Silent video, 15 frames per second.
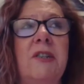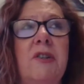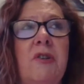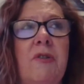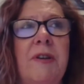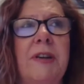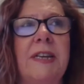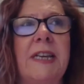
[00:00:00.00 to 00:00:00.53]

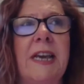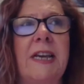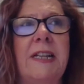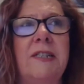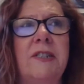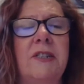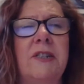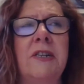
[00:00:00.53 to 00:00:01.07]
Gregorian
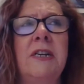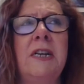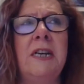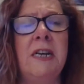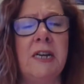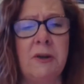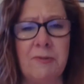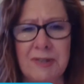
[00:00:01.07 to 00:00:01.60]
calendar.
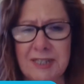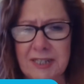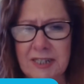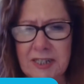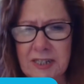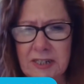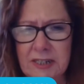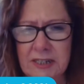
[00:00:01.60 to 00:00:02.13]
It
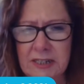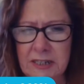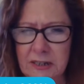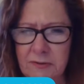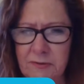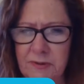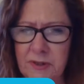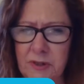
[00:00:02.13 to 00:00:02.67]
wasn't
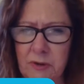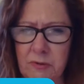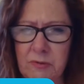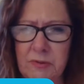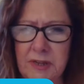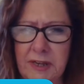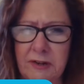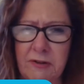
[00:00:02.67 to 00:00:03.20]
until
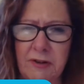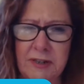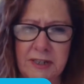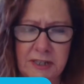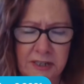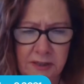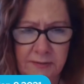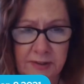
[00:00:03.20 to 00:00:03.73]
later on
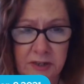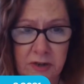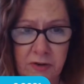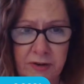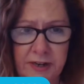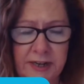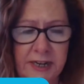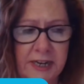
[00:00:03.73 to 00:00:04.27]
into the
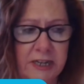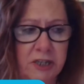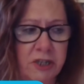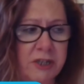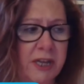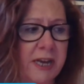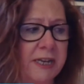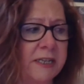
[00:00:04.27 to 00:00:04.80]
Victorian
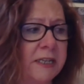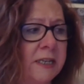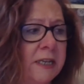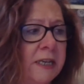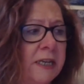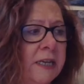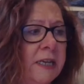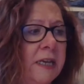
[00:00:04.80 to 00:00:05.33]
age that
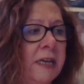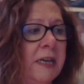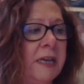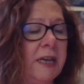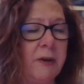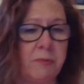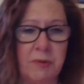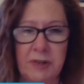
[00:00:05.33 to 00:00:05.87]

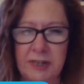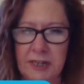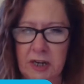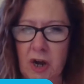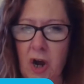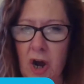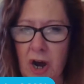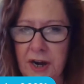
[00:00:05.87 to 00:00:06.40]
it really
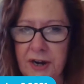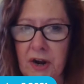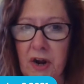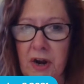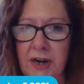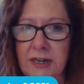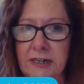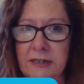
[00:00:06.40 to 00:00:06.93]
caught
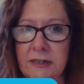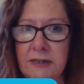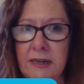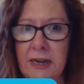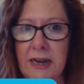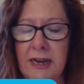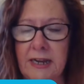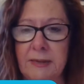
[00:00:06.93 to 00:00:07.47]
on
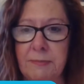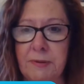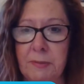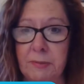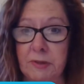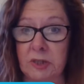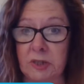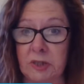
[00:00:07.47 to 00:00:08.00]
and
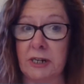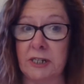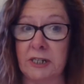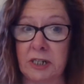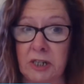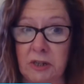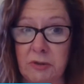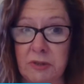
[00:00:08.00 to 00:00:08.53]
people started
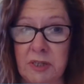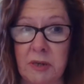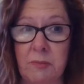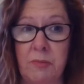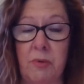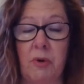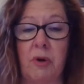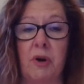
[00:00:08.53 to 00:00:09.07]
to use it
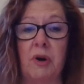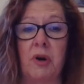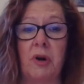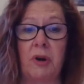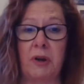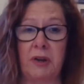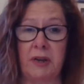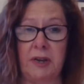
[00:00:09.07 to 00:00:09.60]
more
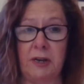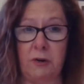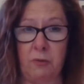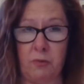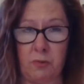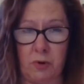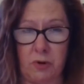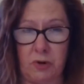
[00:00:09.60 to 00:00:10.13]
in a
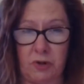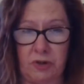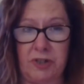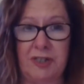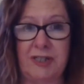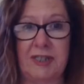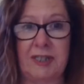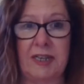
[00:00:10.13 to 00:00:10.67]
world
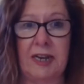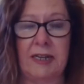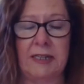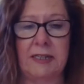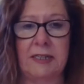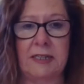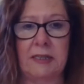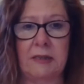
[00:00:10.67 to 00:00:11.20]

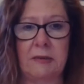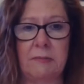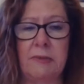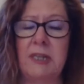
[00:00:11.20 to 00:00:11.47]
sense.